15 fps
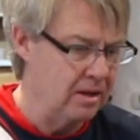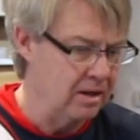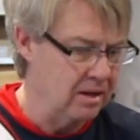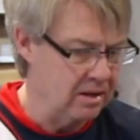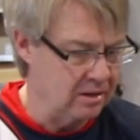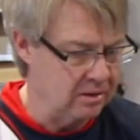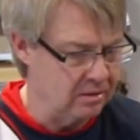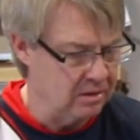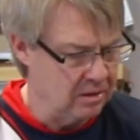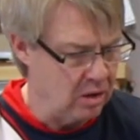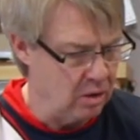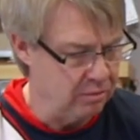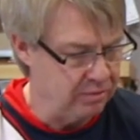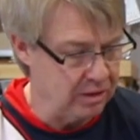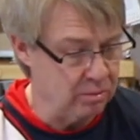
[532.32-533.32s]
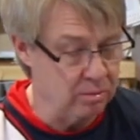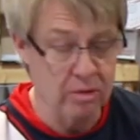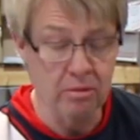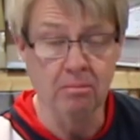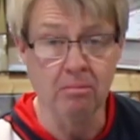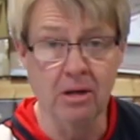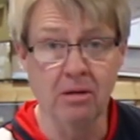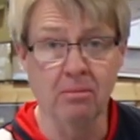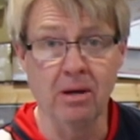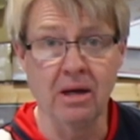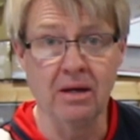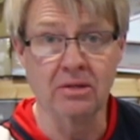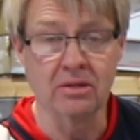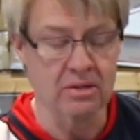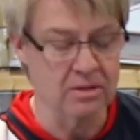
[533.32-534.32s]
and hopefully it would
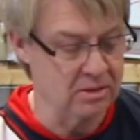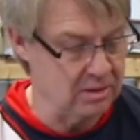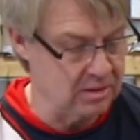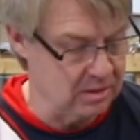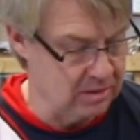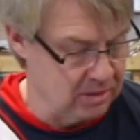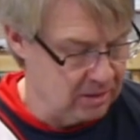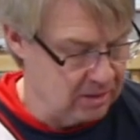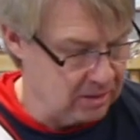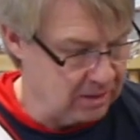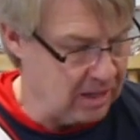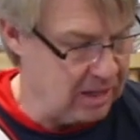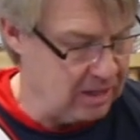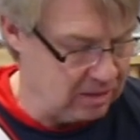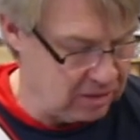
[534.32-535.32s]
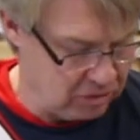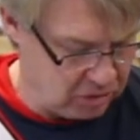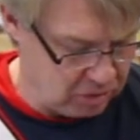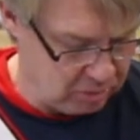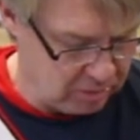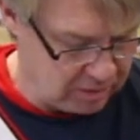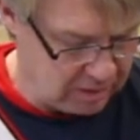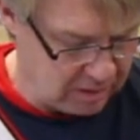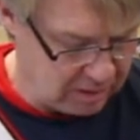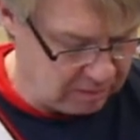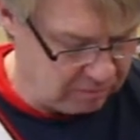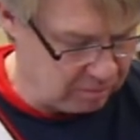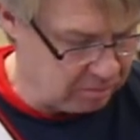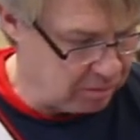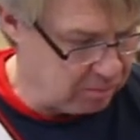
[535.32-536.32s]
minimize the gain that you would
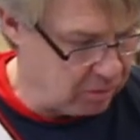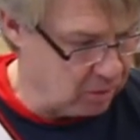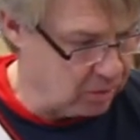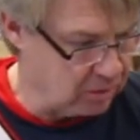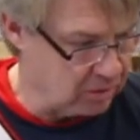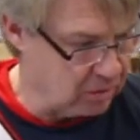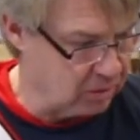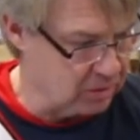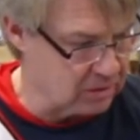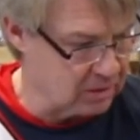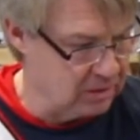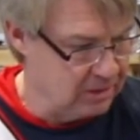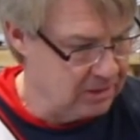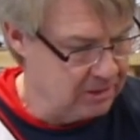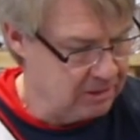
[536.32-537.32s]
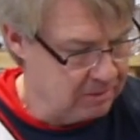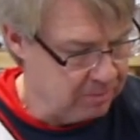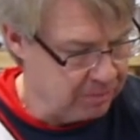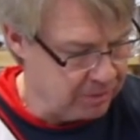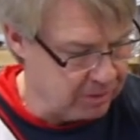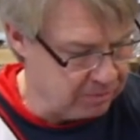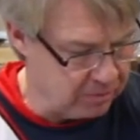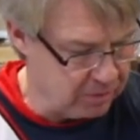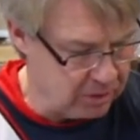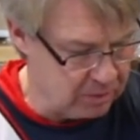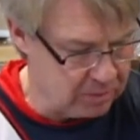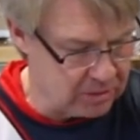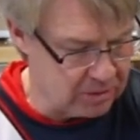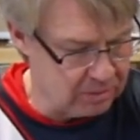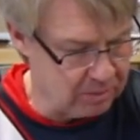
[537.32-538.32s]
get from the port. Of course, the
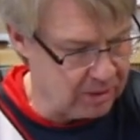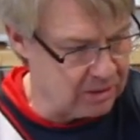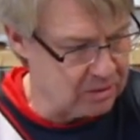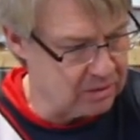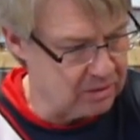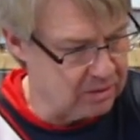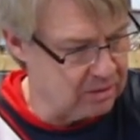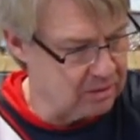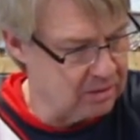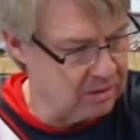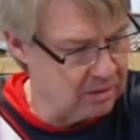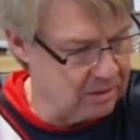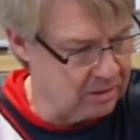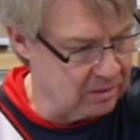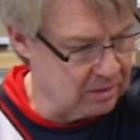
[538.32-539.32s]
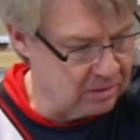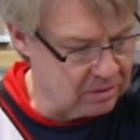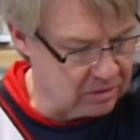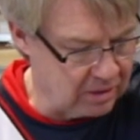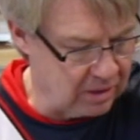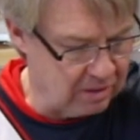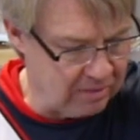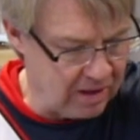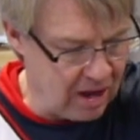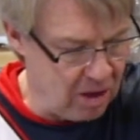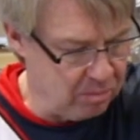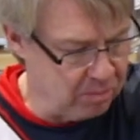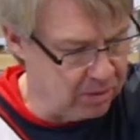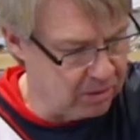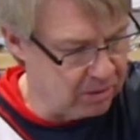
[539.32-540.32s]
frequency range that it's going to have
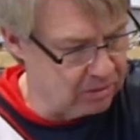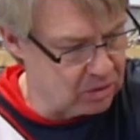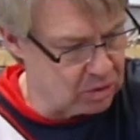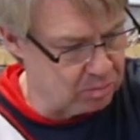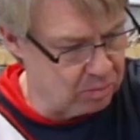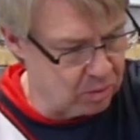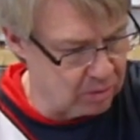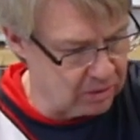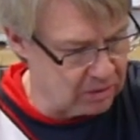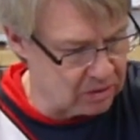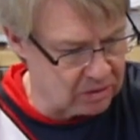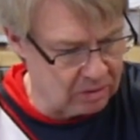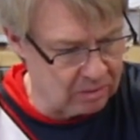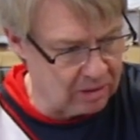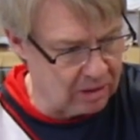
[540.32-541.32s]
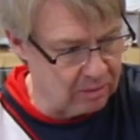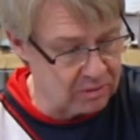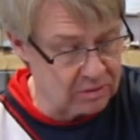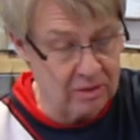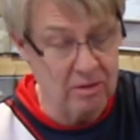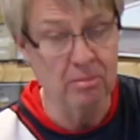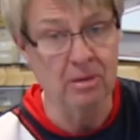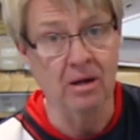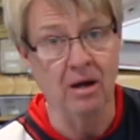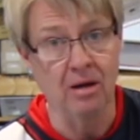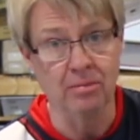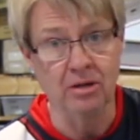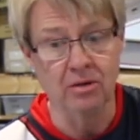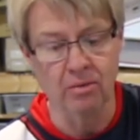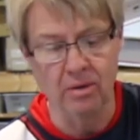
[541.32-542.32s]
output on this port is so low, it's going to be
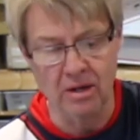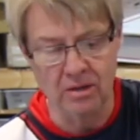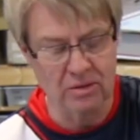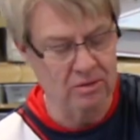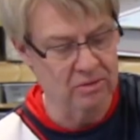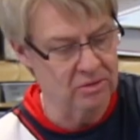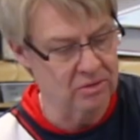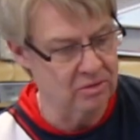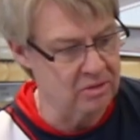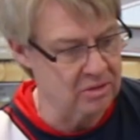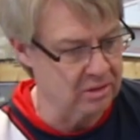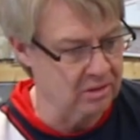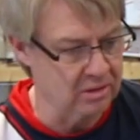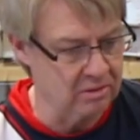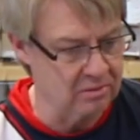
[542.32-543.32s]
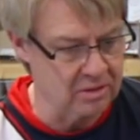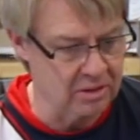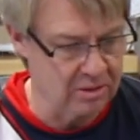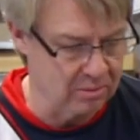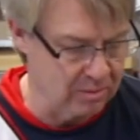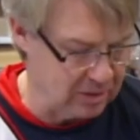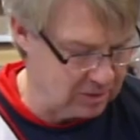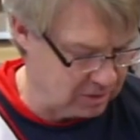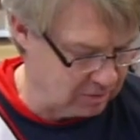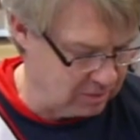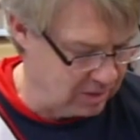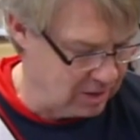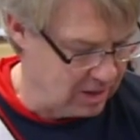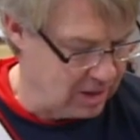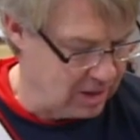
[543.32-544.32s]
omnidirectional as soon as it leaves anyway. So